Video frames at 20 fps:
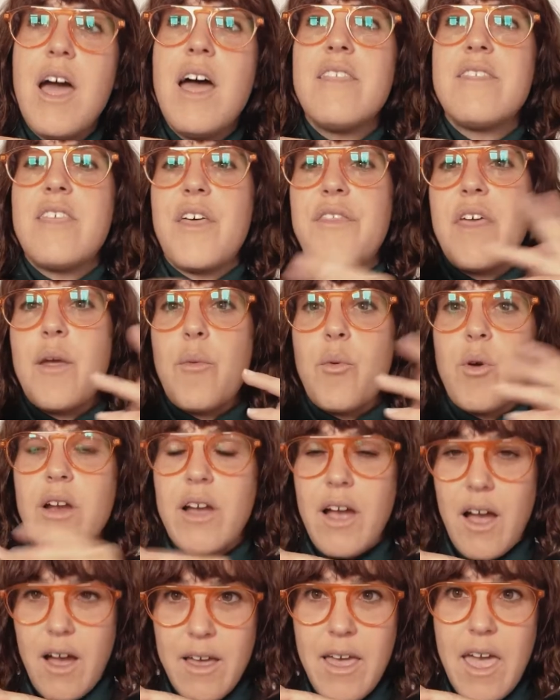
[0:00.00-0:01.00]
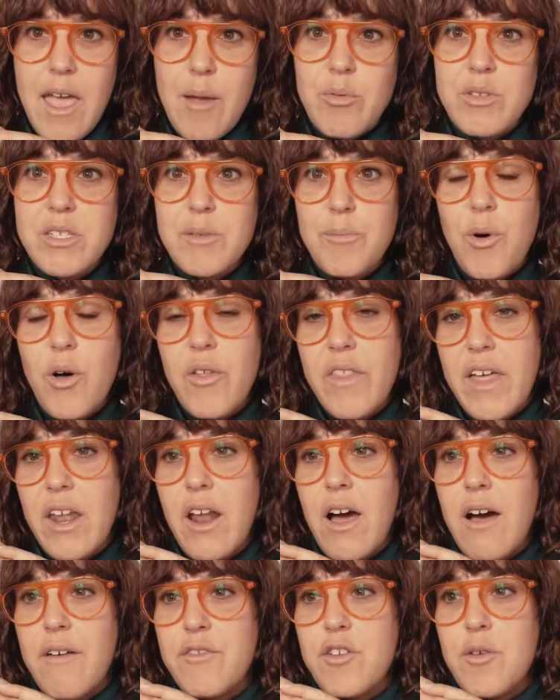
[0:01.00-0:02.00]
that they were able to pull that
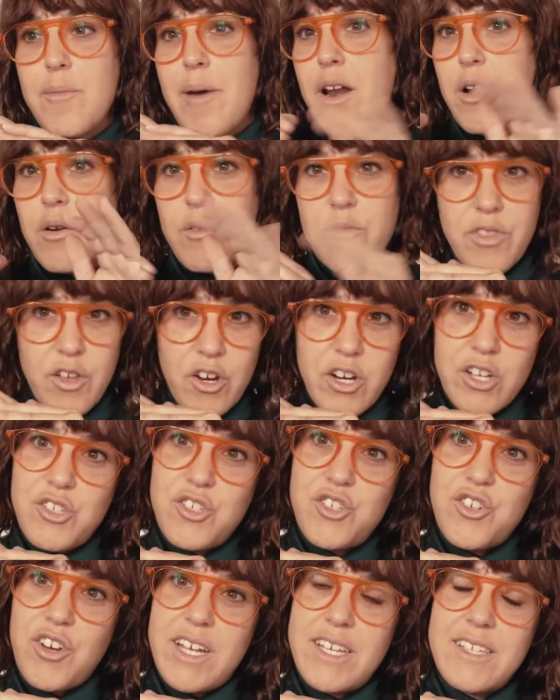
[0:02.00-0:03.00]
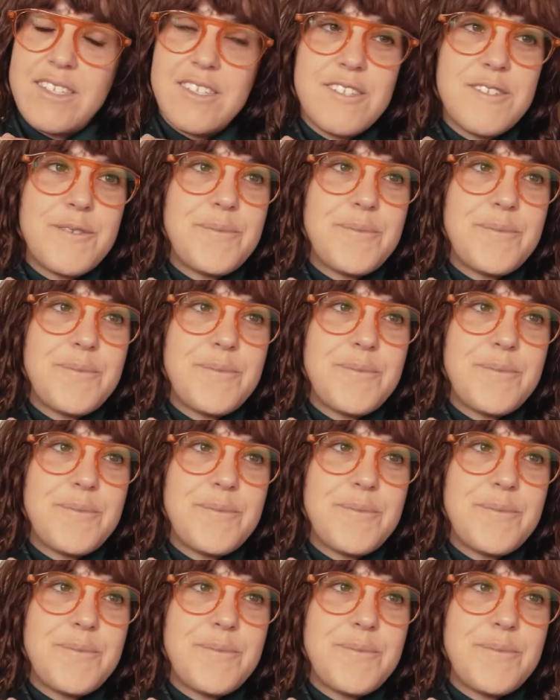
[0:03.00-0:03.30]
off no matter their constraints.